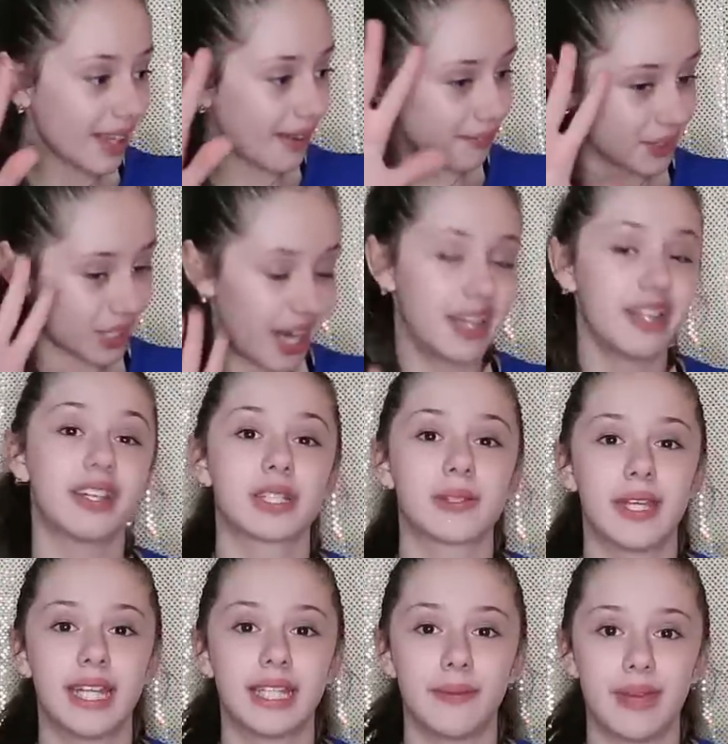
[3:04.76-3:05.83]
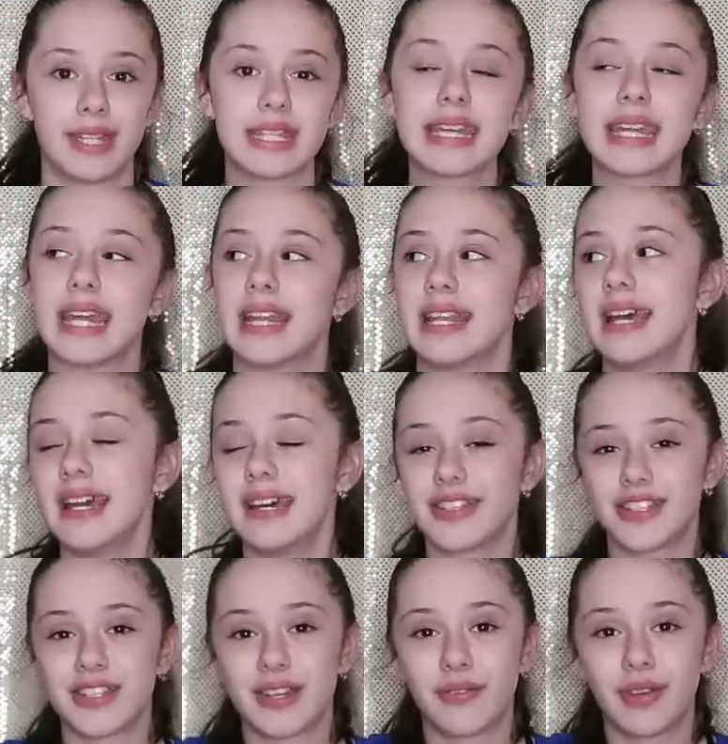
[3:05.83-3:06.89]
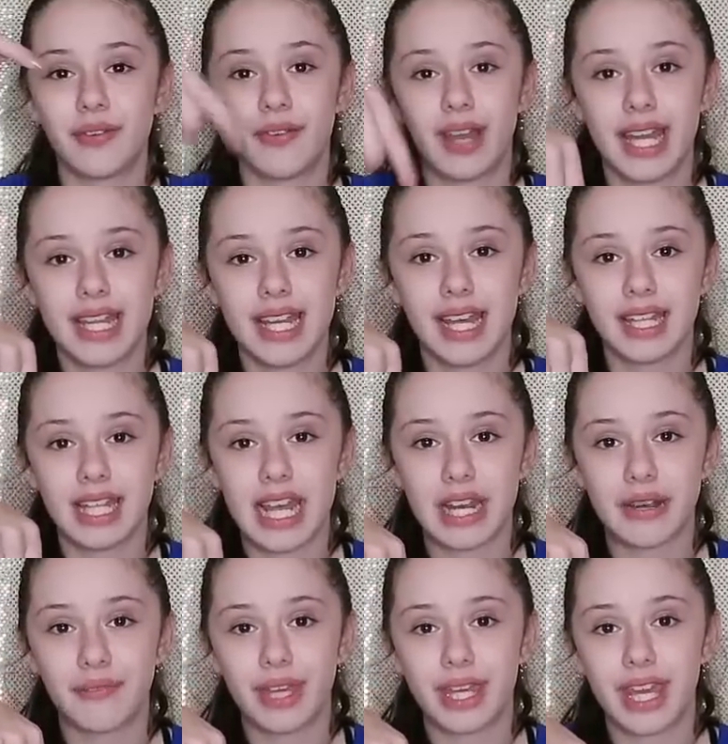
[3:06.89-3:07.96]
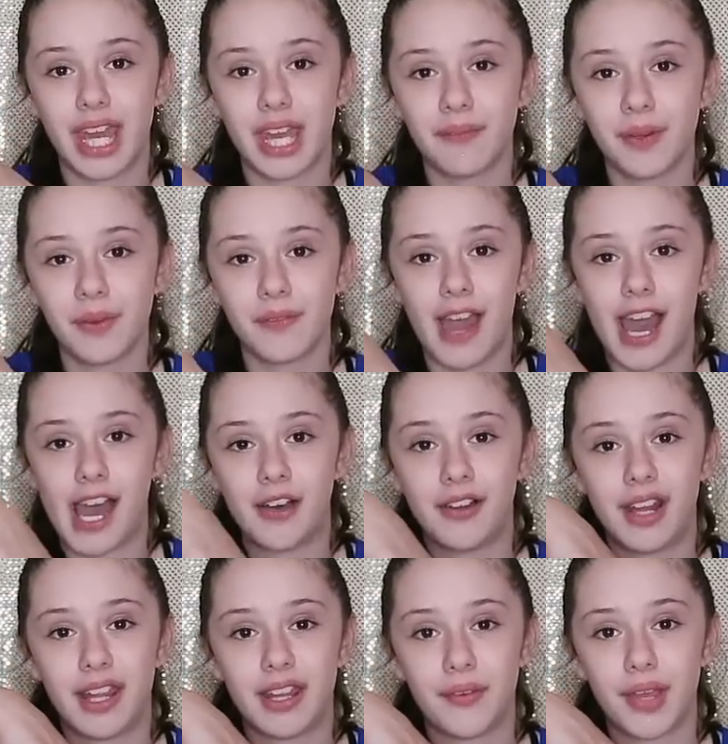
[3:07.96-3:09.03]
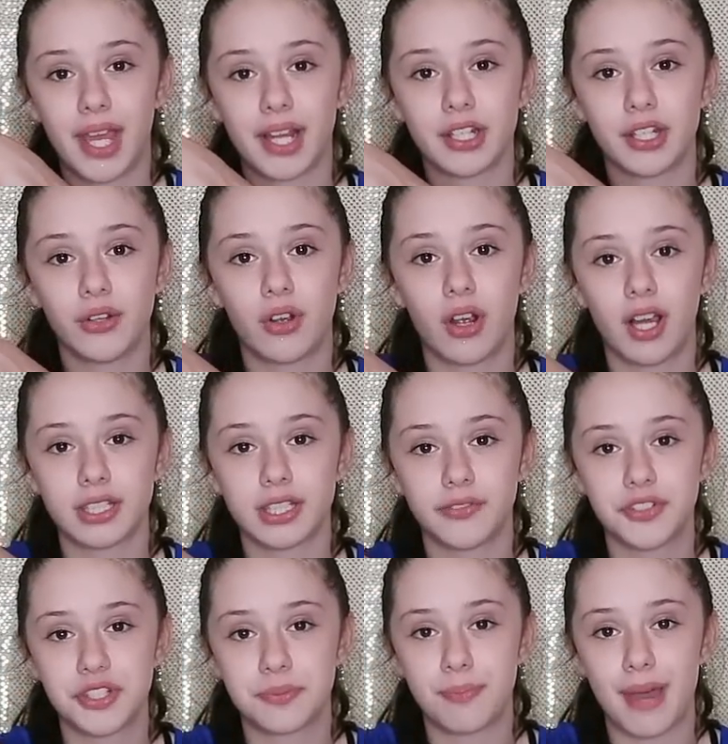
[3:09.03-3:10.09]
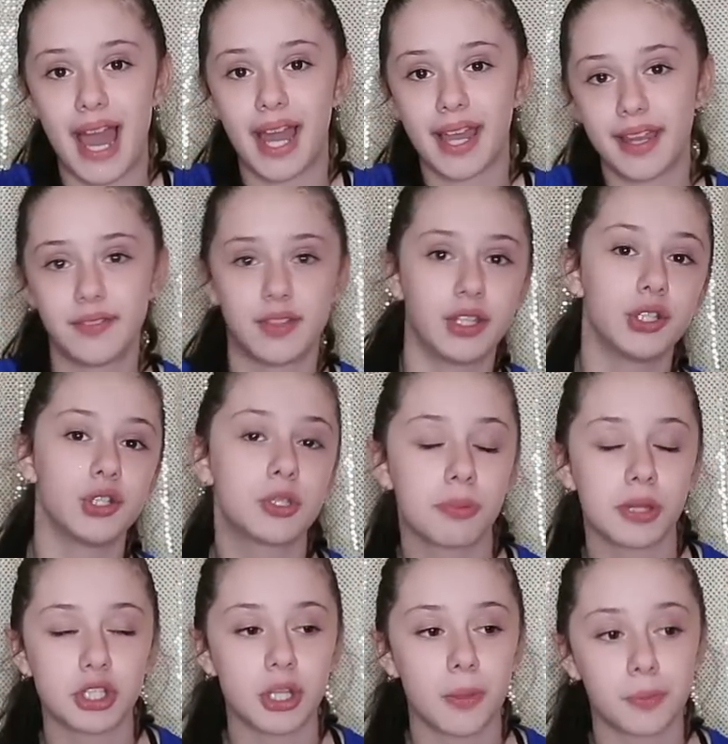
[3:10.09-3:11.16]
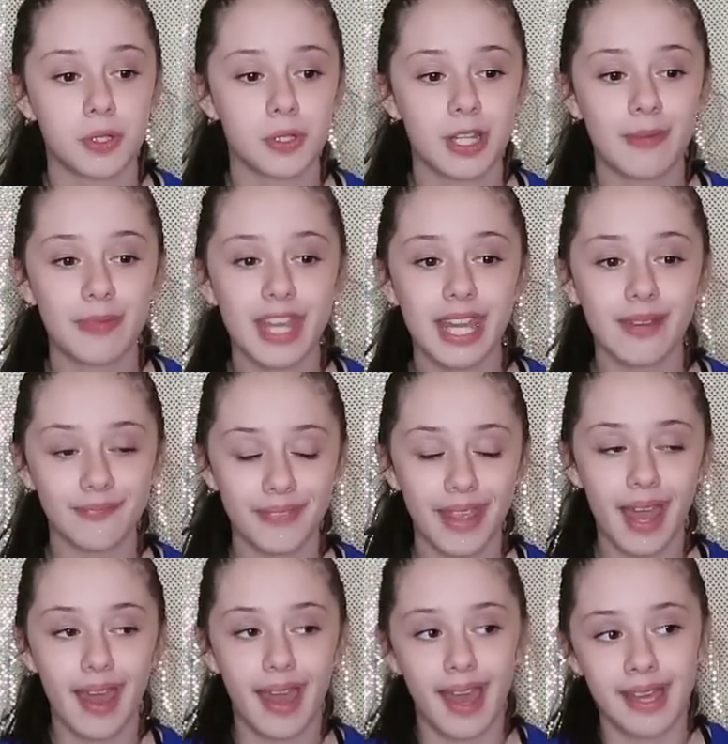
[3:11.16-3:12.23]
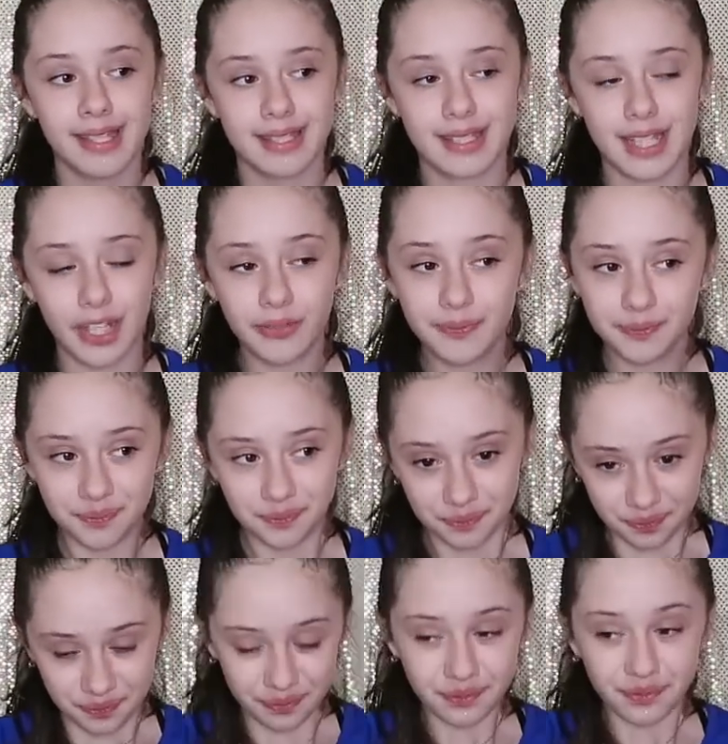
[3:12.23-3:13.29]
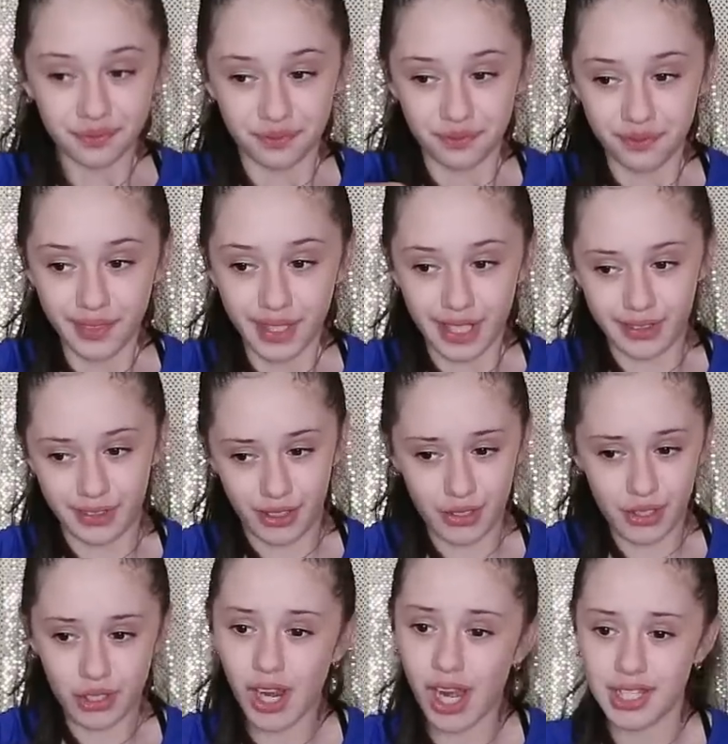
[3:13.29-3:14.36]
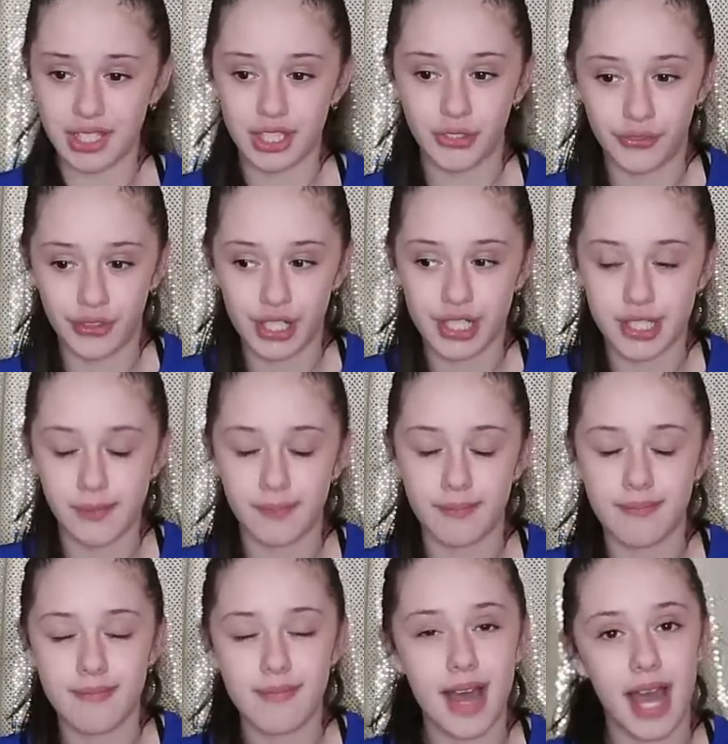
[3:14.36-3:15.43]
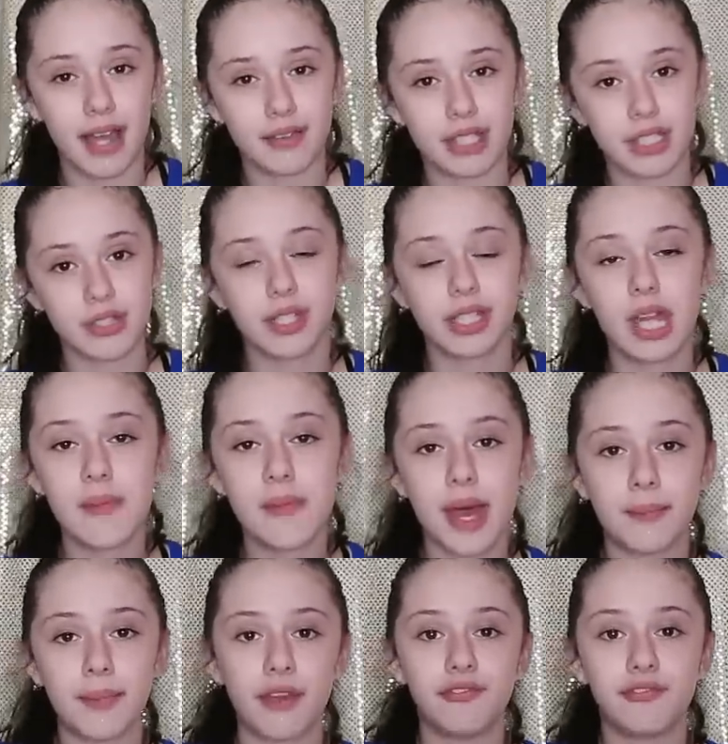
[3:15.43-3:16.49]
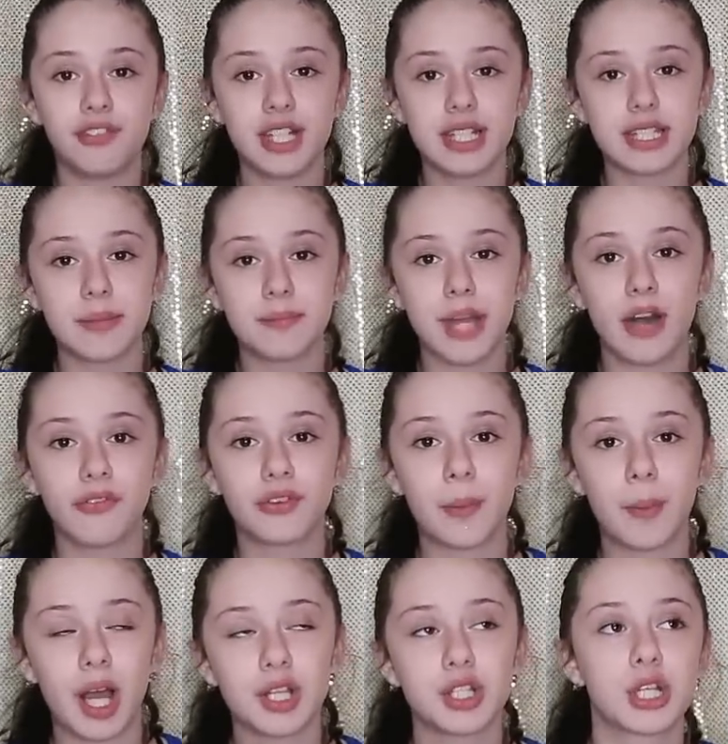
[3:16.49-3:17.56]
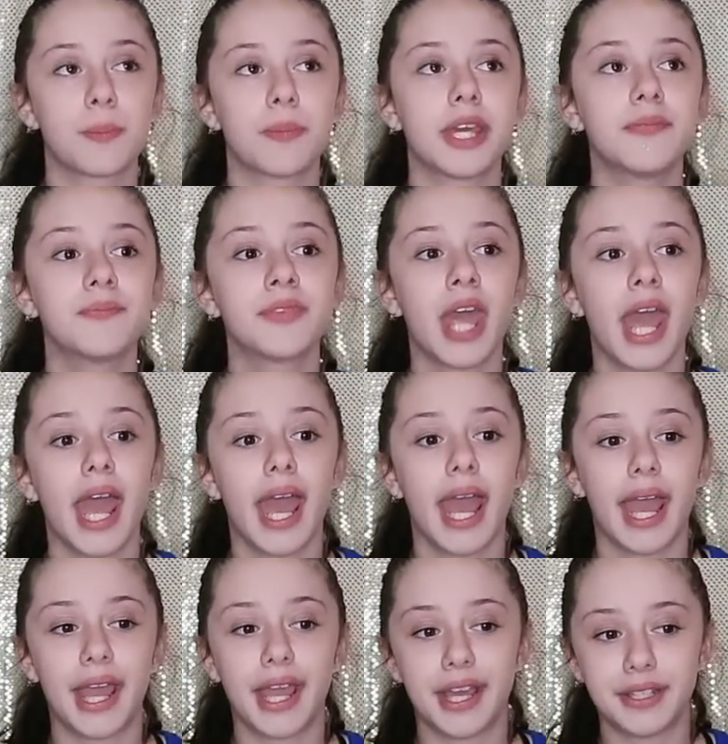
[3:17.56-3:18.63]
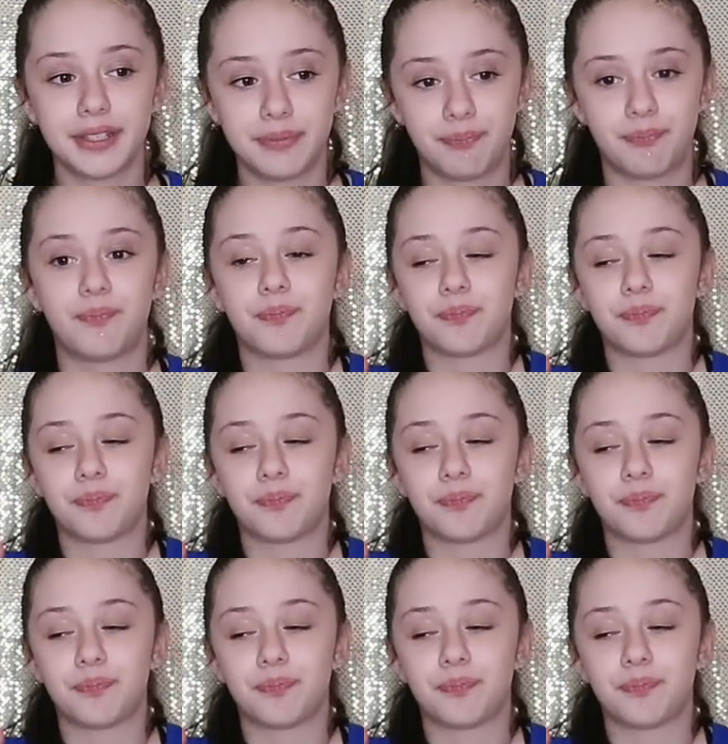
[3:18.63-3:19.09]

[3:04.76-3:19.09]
I'm trying to explain it the best I can. So then we went, and then we came around, and then we had to do crossovers back and then do split jumps or something. So in those crossovers, I was doing them and my foot slipped out from under me, and